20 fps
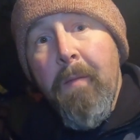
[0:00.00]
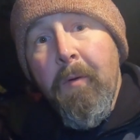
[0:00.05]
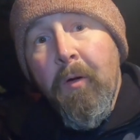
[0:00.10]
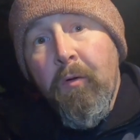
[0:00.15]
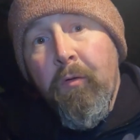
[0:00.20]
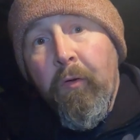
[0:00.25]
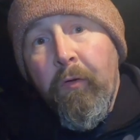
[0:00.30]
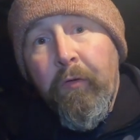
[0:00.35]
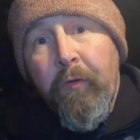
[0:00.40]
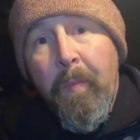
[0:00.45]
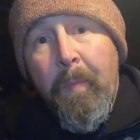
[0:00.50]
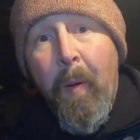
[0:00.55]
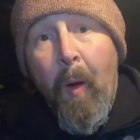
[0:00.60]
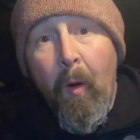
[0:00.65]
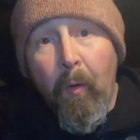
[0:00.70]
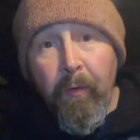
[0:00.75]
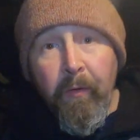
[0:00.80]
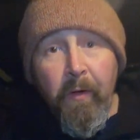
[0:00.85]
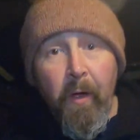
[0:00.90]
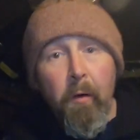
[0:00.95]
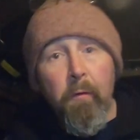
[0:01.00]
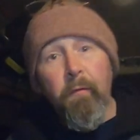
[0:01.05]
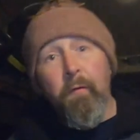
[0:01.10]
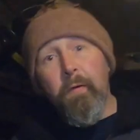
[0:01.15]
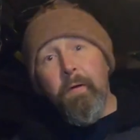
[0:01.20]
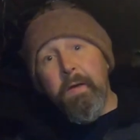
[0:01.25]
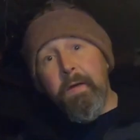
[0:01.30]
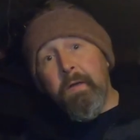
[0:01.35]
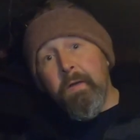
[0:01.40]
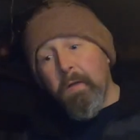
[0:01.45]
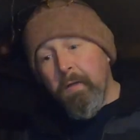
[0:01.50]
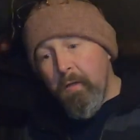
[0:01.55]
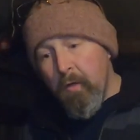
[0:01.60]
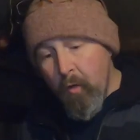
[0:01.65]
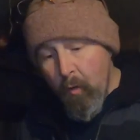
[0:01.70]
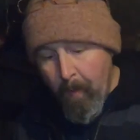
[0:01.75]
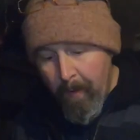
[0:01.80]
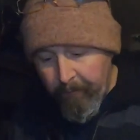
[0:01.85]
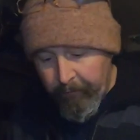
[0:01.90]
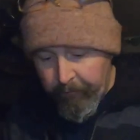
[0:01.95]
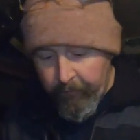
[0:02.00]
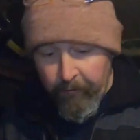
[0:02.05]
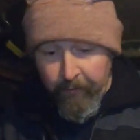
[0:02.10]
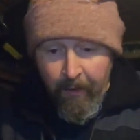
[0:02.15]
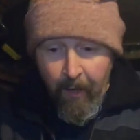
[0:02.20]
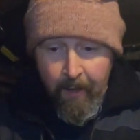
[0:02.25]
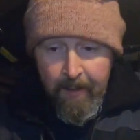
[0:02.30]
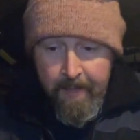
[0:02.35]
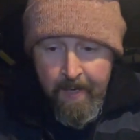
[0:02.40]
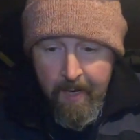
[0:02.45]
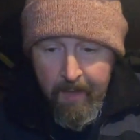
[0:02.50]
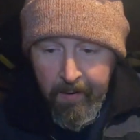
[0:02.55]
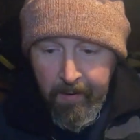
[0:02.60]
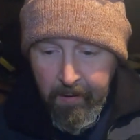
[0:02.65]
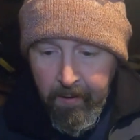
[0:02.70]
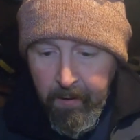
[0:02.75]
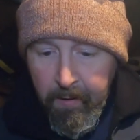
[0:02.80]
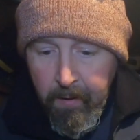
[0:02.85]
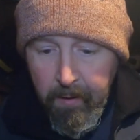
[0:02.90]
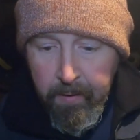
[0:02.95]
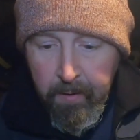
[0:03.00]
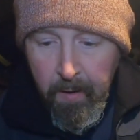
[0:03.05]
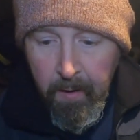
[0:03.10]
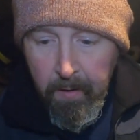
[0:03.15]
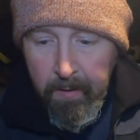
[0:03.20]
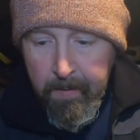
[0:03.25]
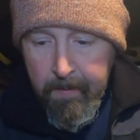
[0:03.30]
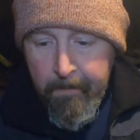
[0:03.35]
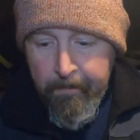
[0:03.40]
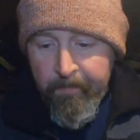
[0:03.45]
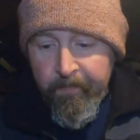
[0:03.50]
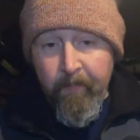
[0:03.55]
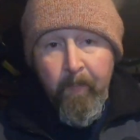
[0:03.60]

get them across the pond over in the US and A, okay?